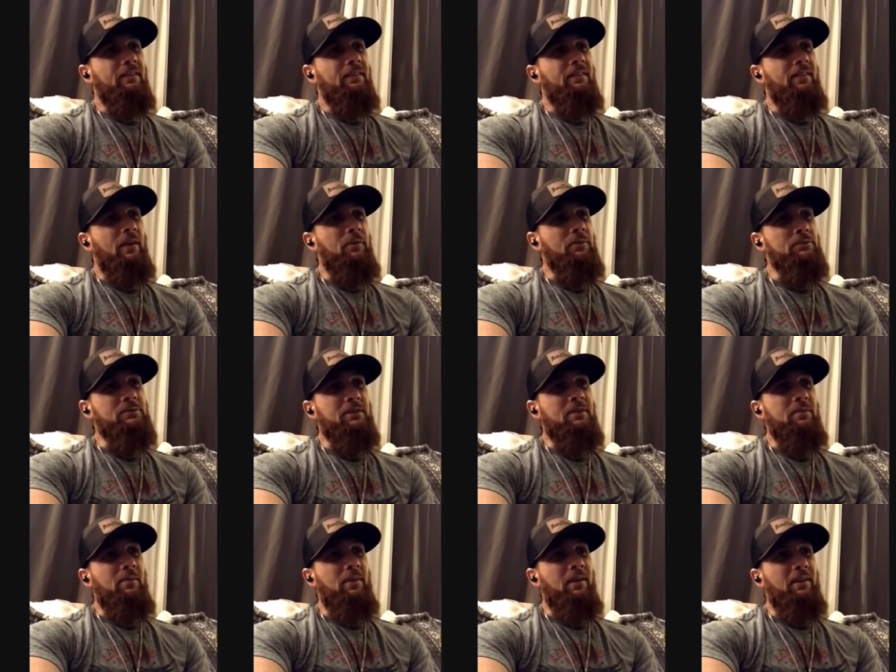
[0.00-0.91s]
that was
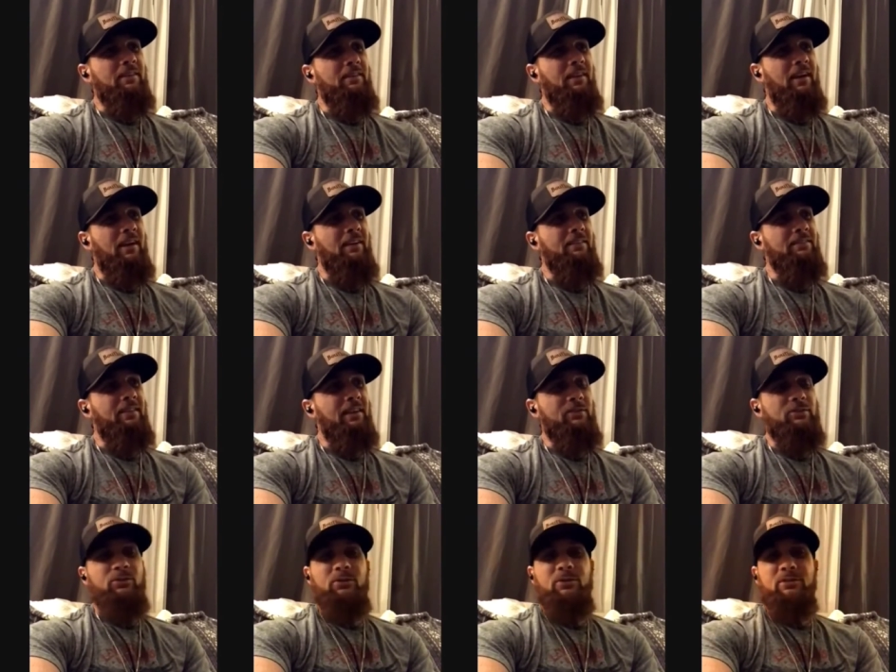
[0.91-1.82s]
it, man. I I
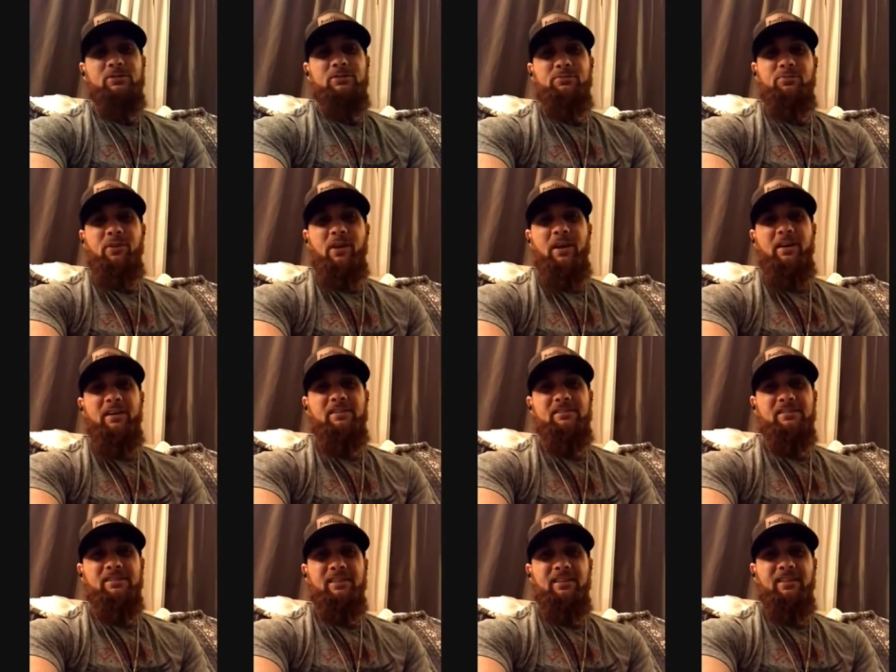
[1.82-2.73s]
took his advice,
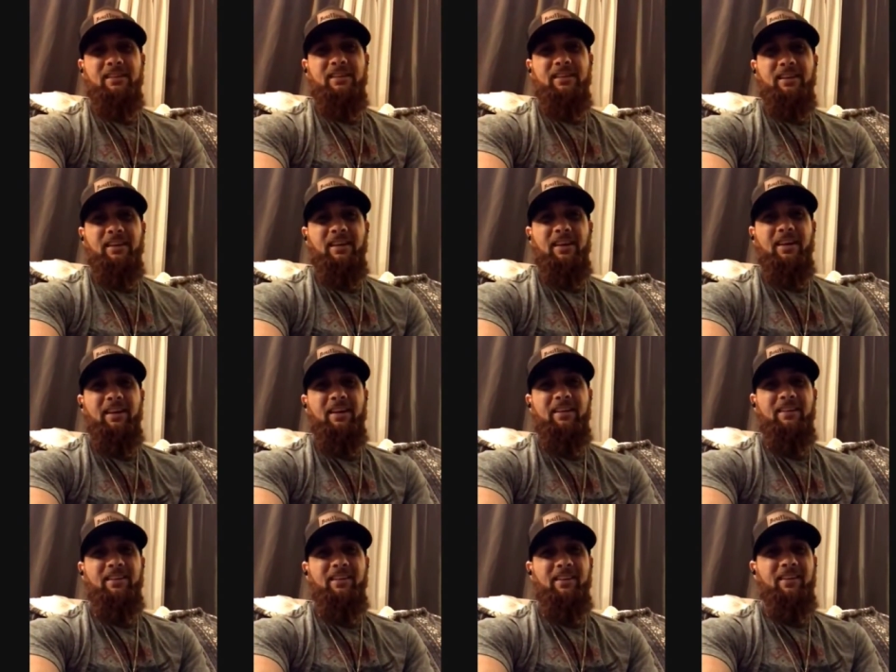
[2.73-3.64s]

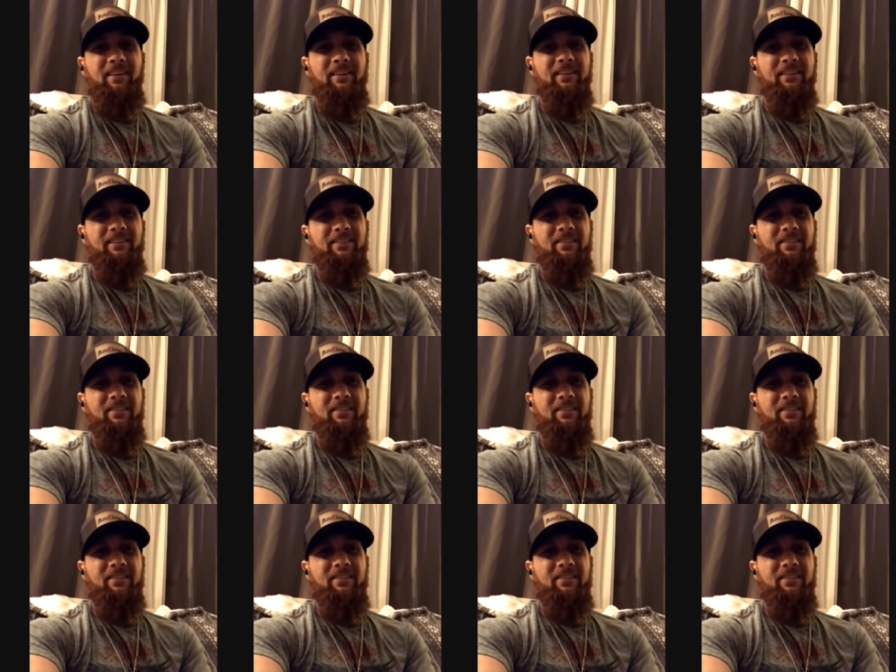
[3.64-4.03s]
and uh,